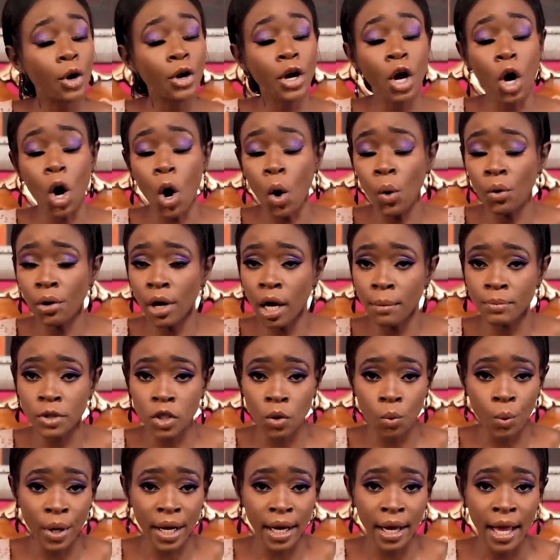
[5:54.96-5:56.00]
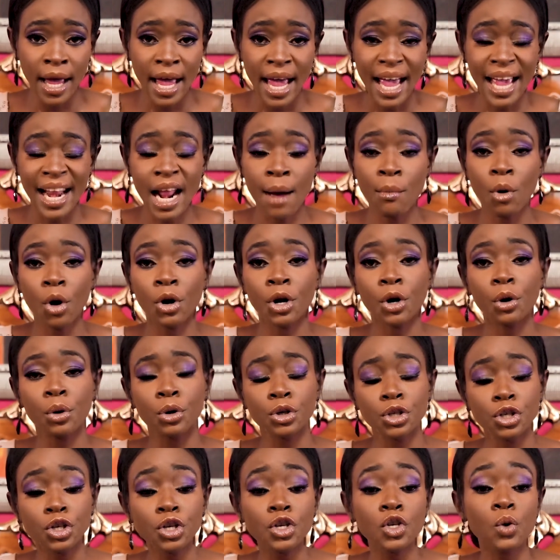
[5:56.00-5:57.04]
gonna own up to it and I'm gonna
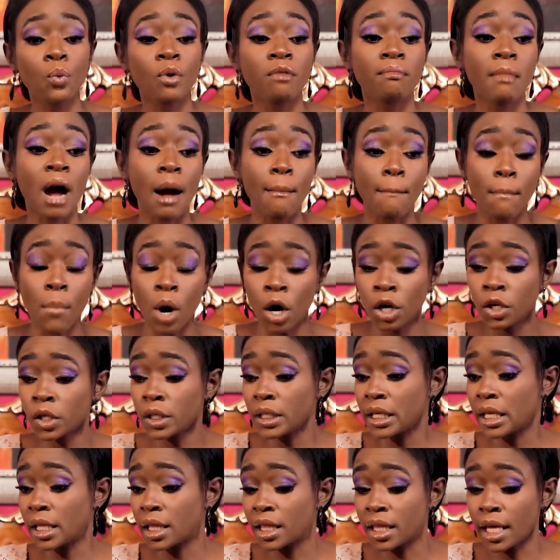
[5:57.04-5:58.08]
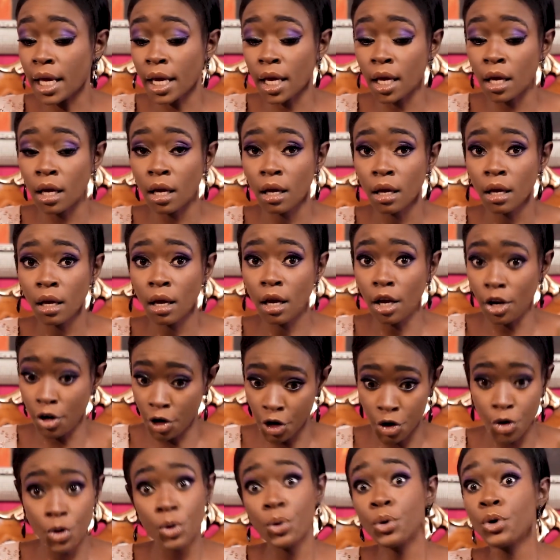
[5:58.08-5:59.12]
continue with my modeling thing in
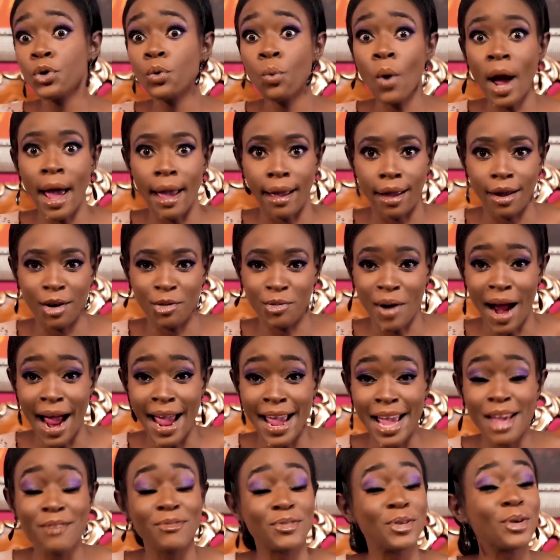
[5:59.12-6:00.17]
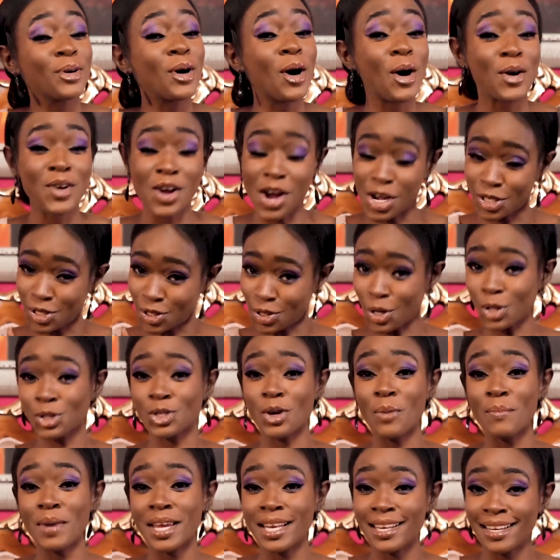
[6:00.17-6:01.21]
a nude way, right? If you go on her
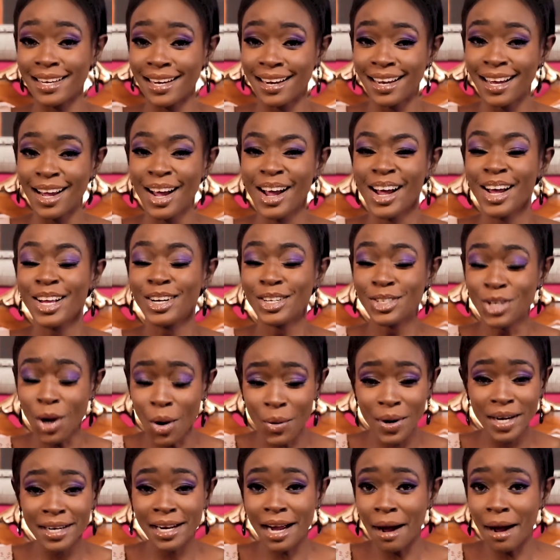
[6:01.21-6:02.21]
social media, Doreen